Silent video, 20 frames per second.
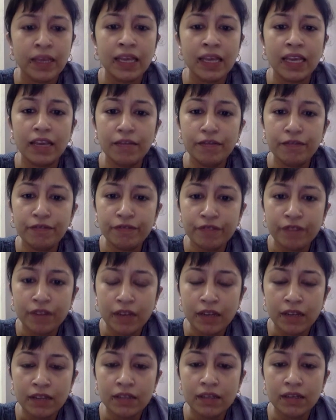if
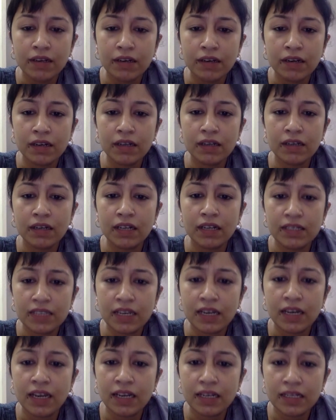the
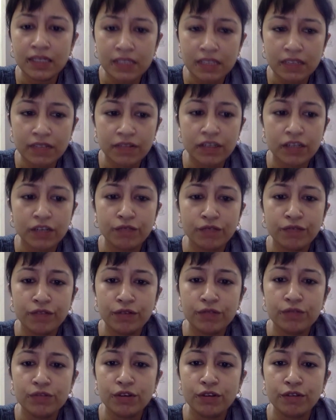culturally conservative
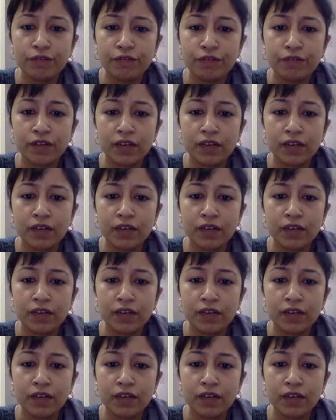views of